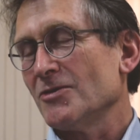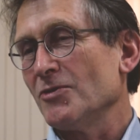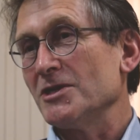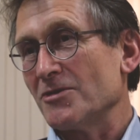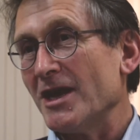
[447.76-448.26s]

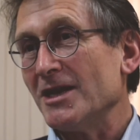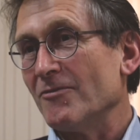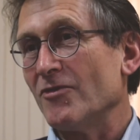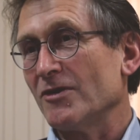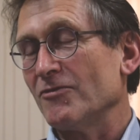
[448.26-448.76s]
We train
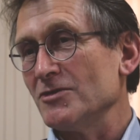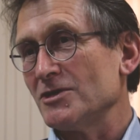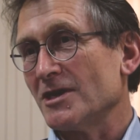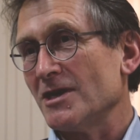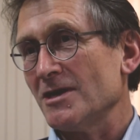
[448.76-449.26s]
them for the
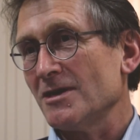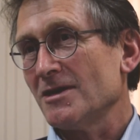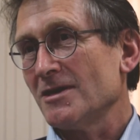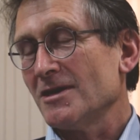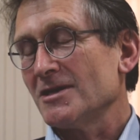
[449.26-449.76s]
future, eh?
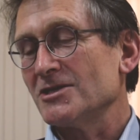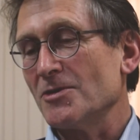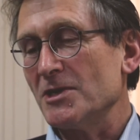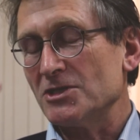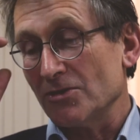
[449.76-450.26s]
There's
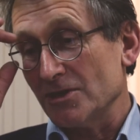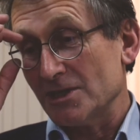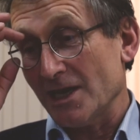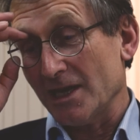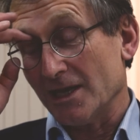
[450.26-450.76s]
a
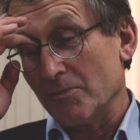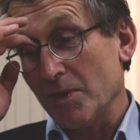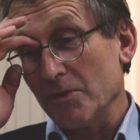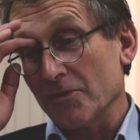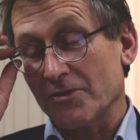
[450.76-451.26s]
misunderstanding.
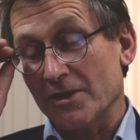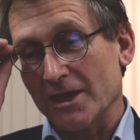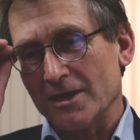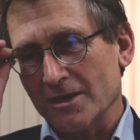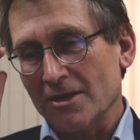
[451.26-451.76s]
People
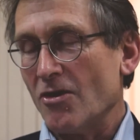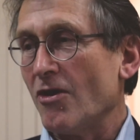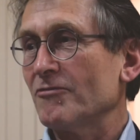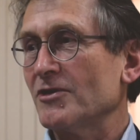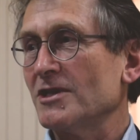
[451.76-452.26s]
think
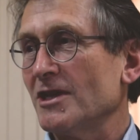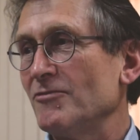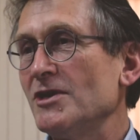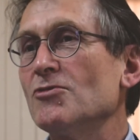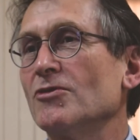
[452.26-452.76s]
often
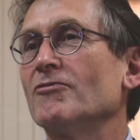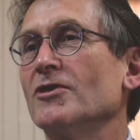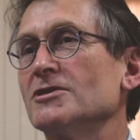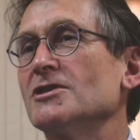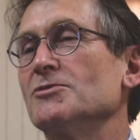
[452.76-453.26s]
that we
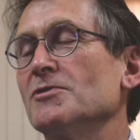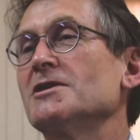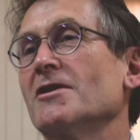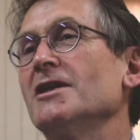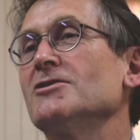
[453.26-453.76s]
universities, we
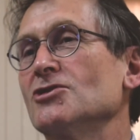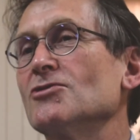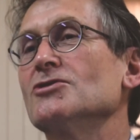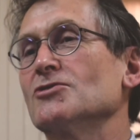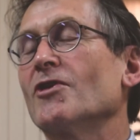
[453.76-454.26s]
train the
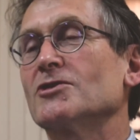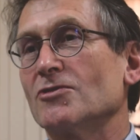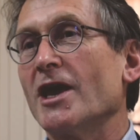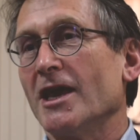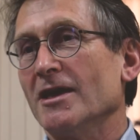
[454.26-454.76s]
students for
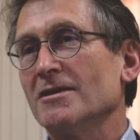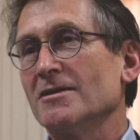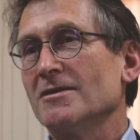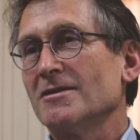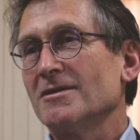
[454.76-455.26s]
today.
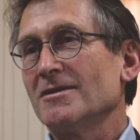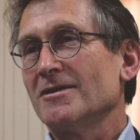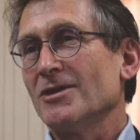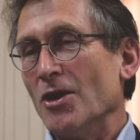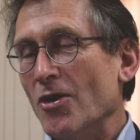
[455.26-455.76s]

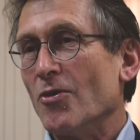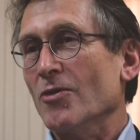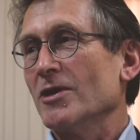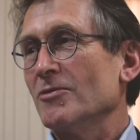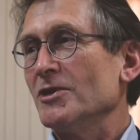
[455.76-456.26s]
No,
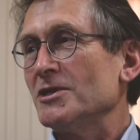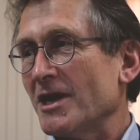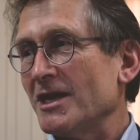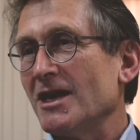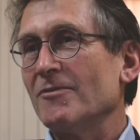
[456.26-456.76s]
we
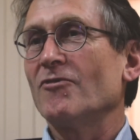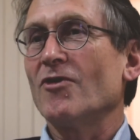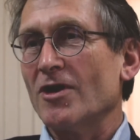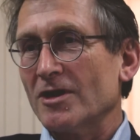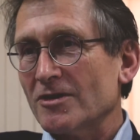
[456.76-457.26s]
train them
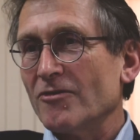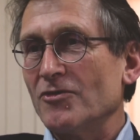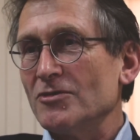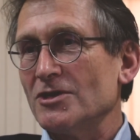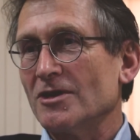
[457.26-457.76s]
for the
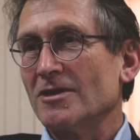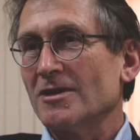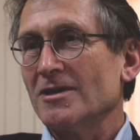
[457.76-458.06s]
future.